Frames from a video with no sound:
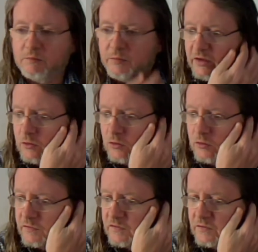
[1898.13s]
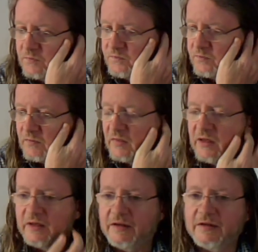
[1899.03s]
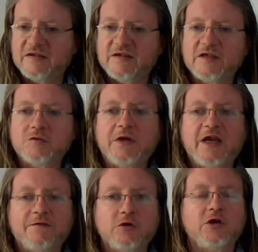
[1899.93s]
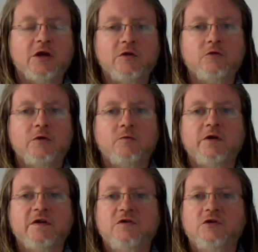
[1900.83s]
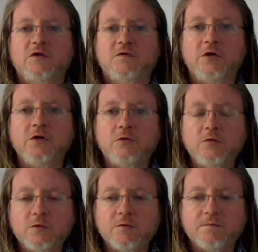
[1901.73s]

because since we have to change runways just for you,